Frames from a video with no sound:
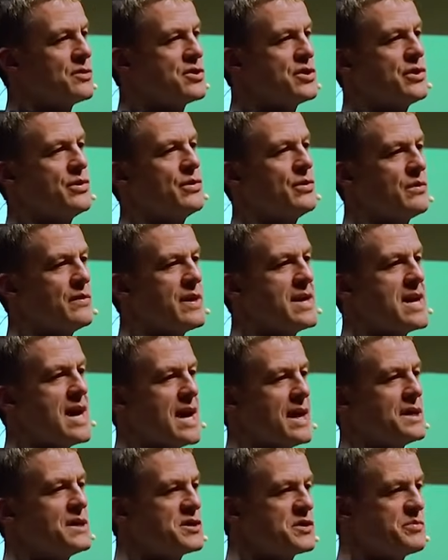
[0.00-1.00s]
to the
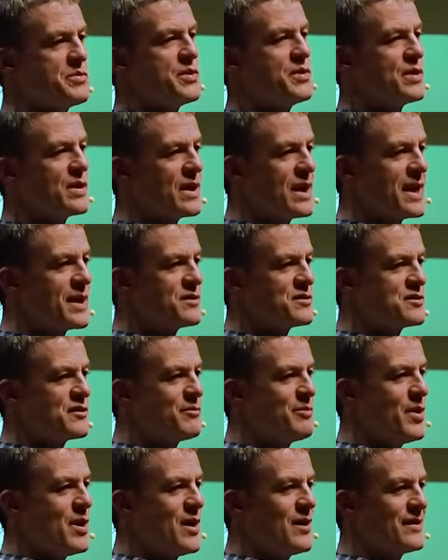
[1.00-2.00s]
undisputed letters
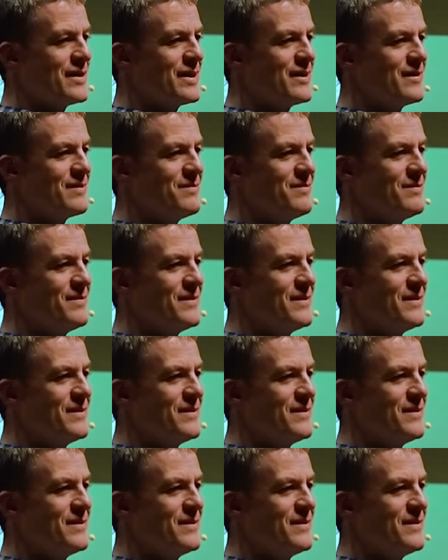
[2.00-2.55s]
of Paul here.